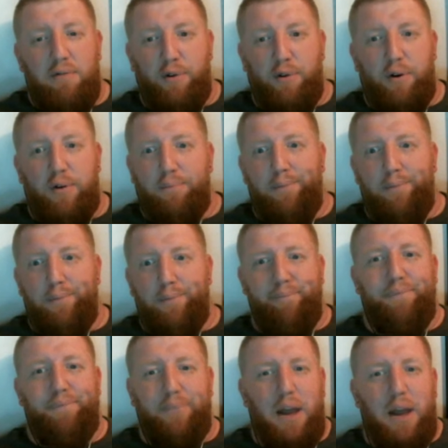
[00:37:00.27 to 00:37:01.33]
for
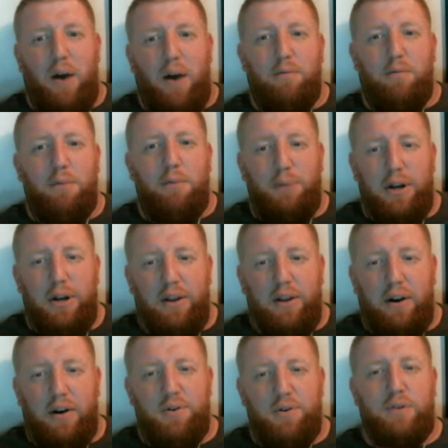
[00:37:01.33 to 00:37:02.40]
however much money they're
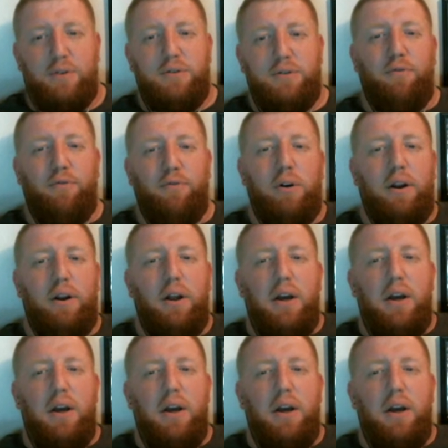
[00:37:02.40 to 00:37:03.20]
going to charge them for it,